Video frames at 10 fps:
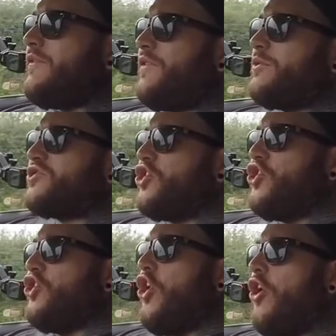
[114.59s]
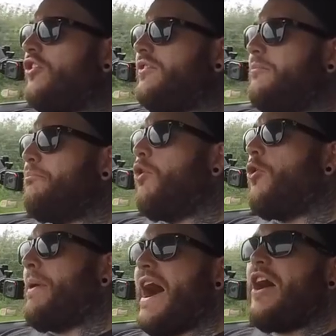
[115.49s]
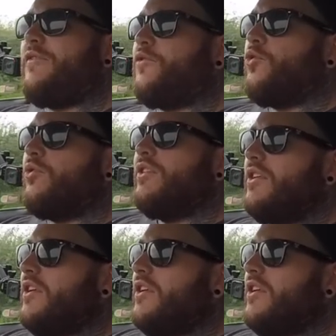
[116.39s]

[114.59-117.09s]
Feels a lot more powerful